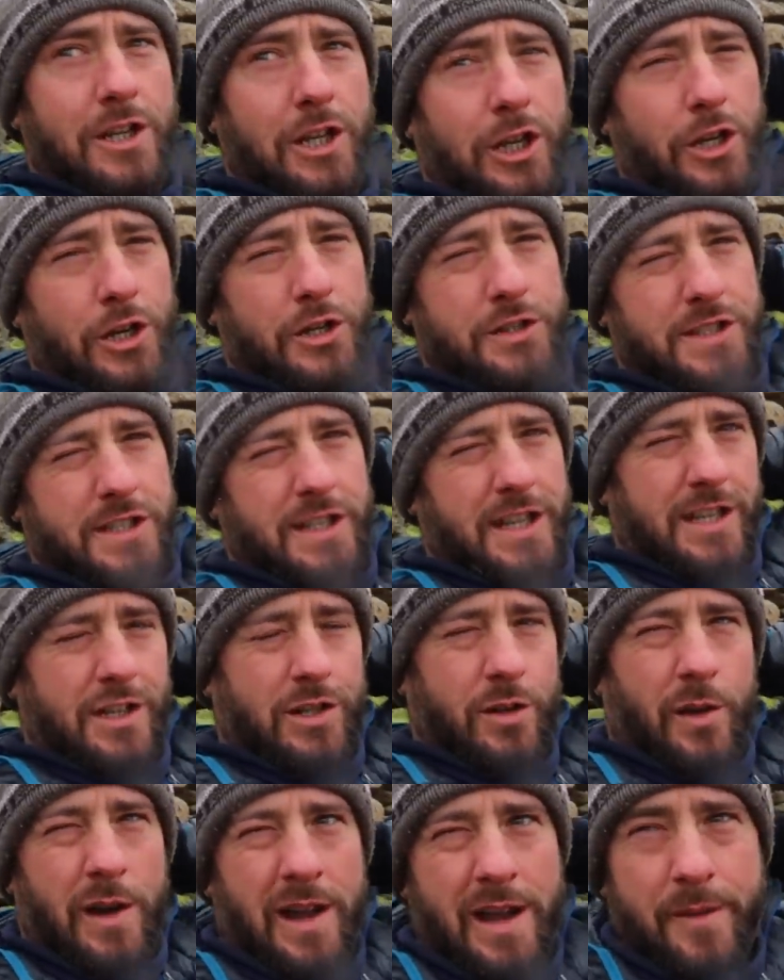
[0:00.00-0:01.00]
closing in
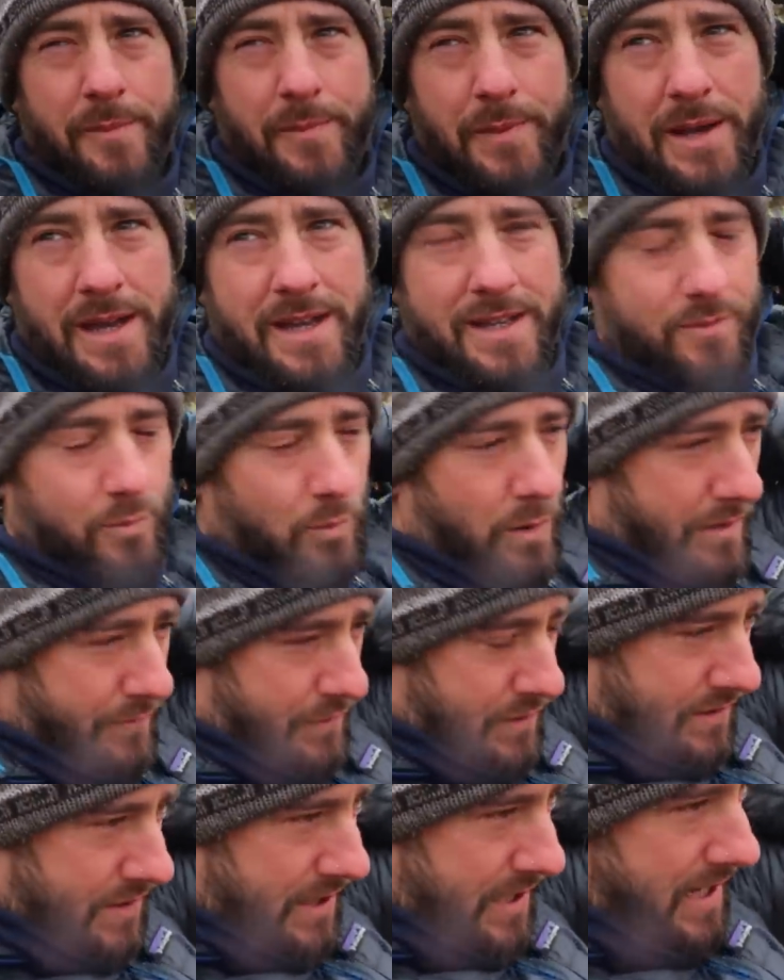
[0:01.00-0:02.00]
quite a bit, and
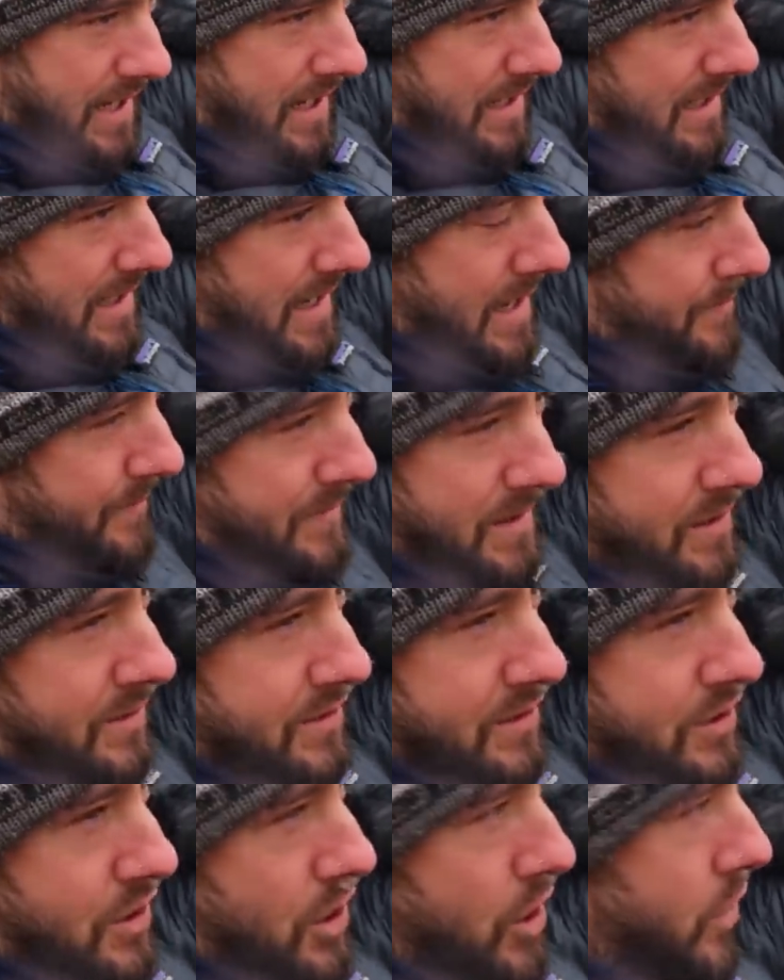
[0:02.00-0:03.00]
weather's and
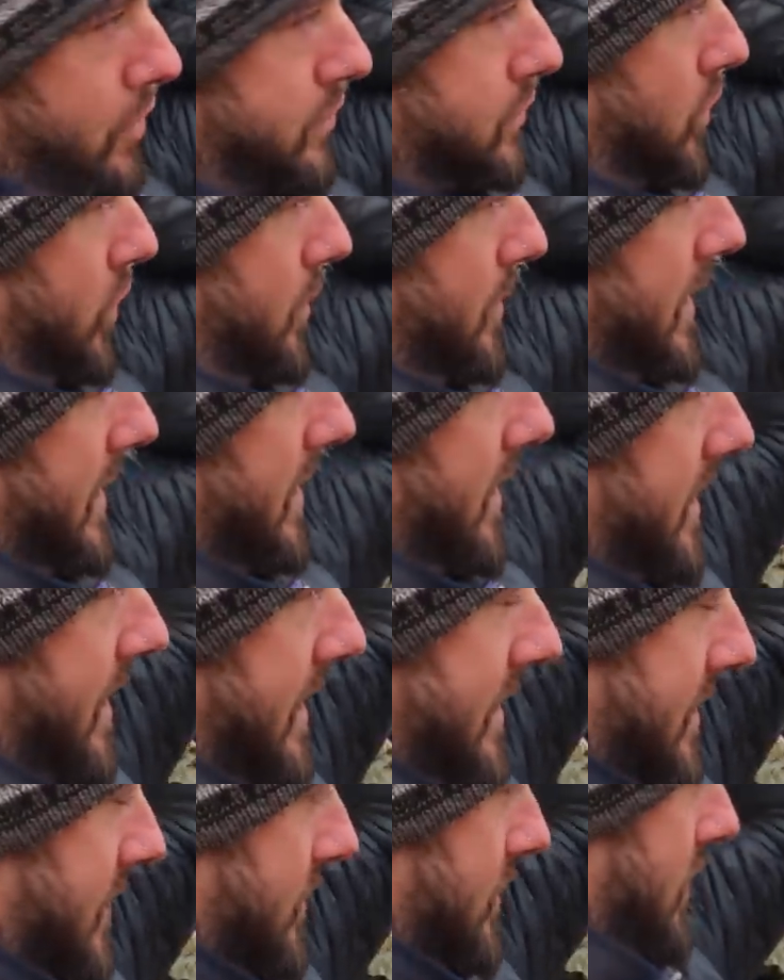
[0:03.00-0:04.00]
snow's coming, and
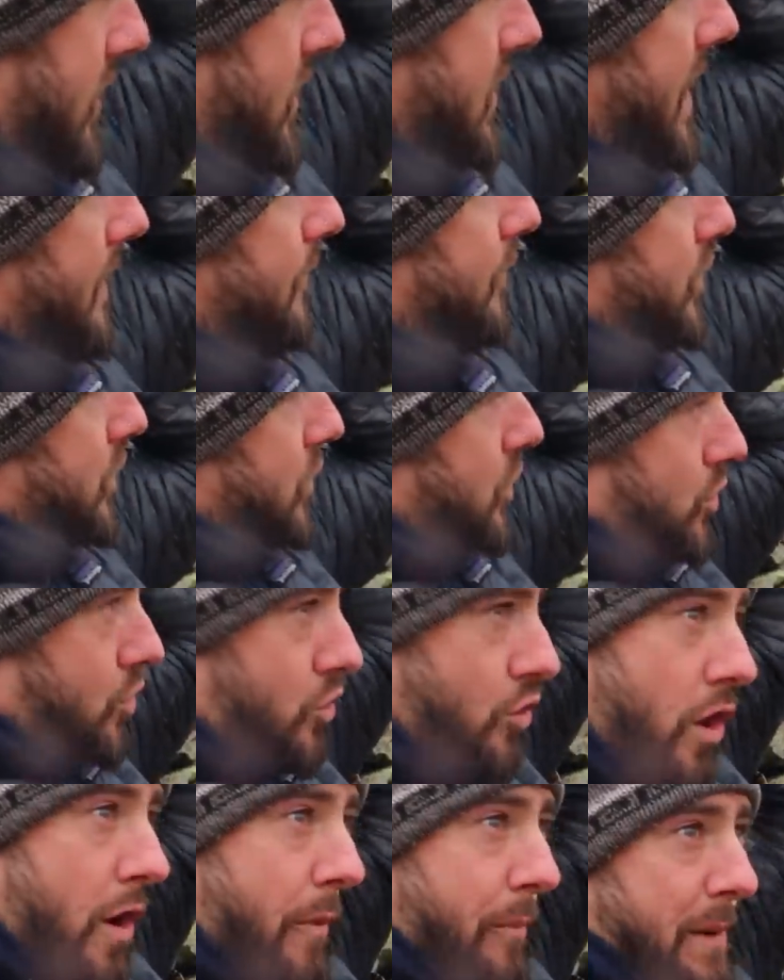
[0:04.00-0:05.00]
it's the temperature's
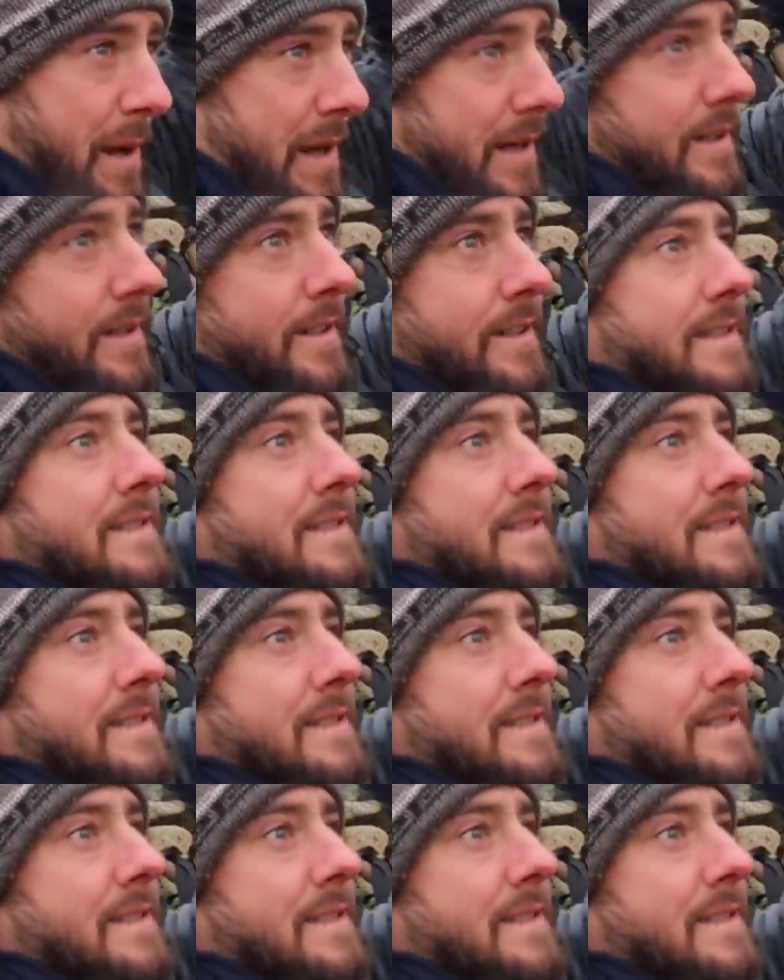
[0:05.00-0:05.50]
dropping.